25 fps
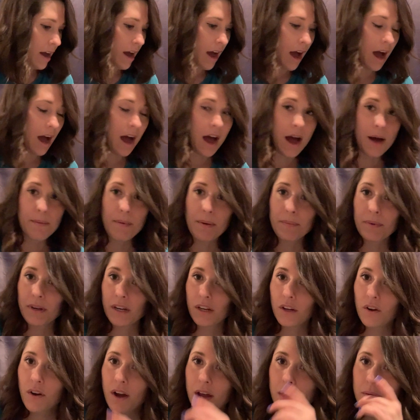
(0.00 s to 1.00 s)
I'm going
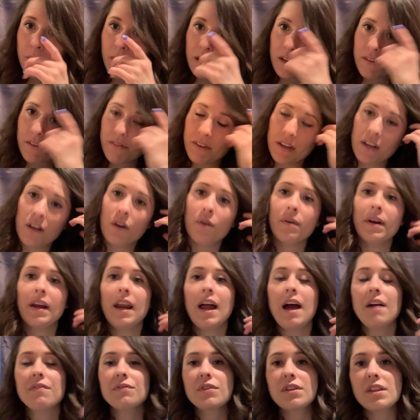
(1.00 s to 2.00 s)
to go ahead and make a video right
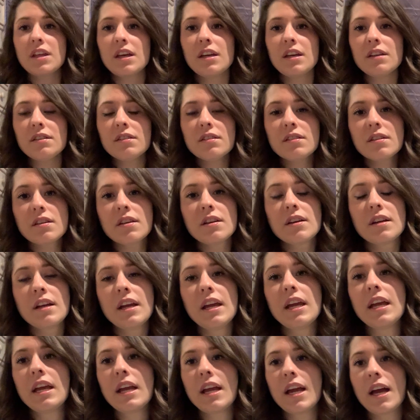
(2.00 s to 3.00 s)
after this,
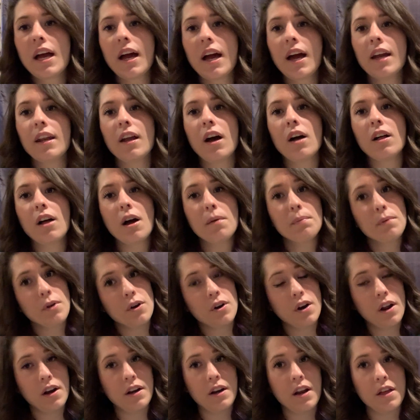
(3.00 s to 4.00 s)
and I'll upload
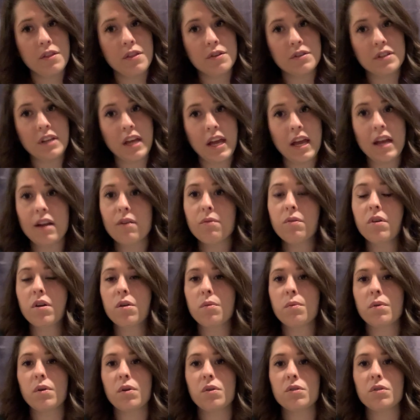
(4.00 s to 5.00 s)
it on another day
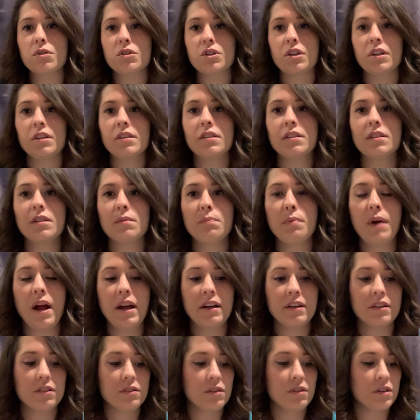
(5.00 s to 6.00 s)
where we'll just
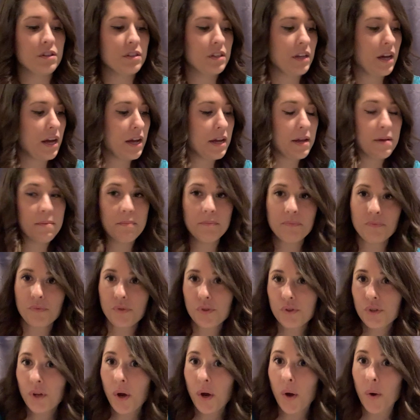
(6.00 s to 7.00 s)
practice our time.
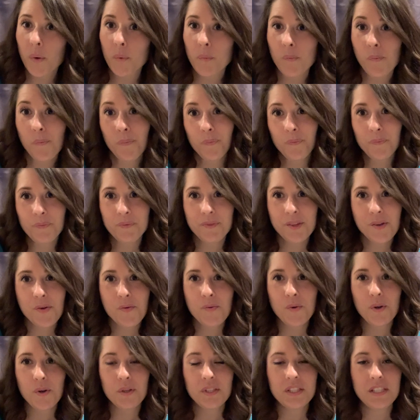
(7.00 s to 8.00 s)
So
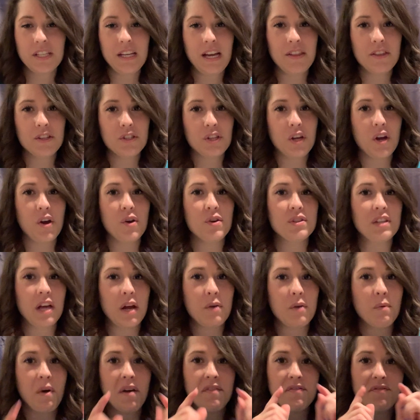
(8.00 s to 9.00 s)
we'll see how this goes.
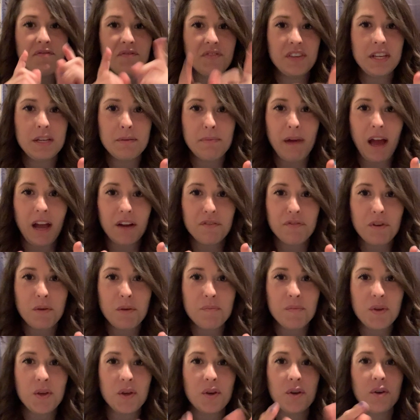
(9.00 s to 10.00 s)
I want feedback
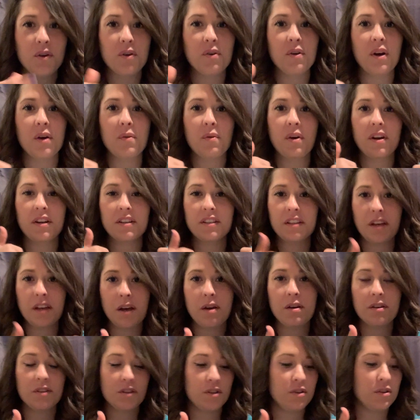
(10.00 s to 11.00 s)
from you. I want to
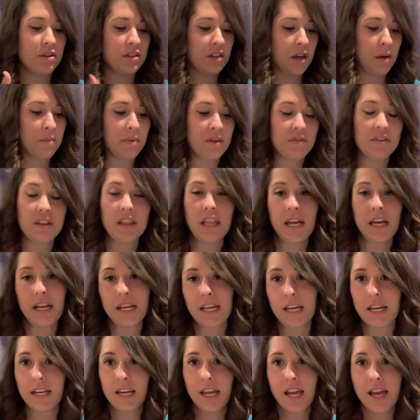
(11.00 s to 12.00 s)
tell me if you
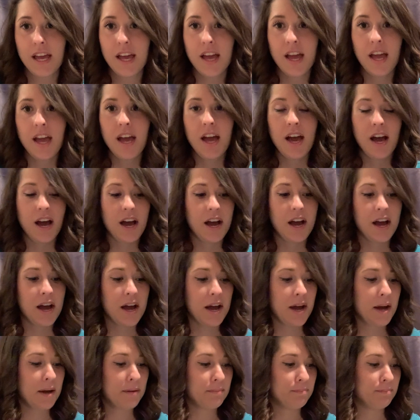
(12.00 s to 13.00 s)
like it.
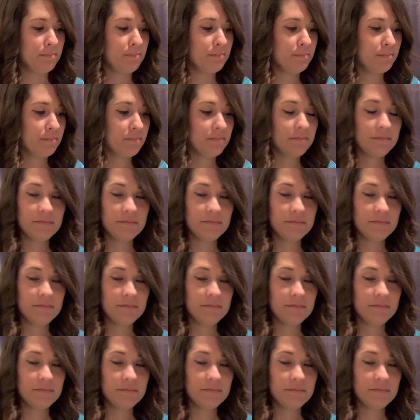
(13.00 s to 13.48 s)
And